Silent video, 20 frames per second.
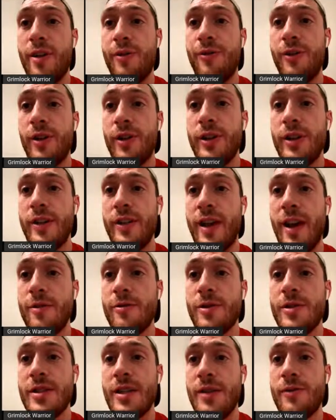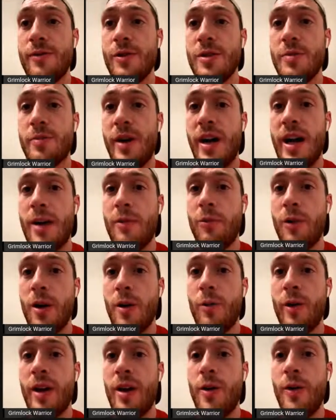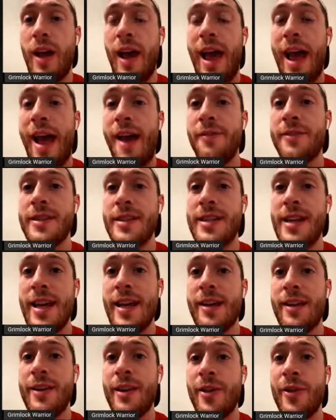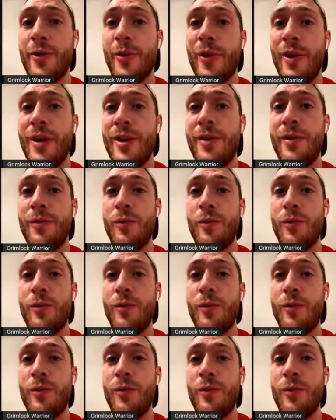filled in that receiver spot where we don't have to take another one.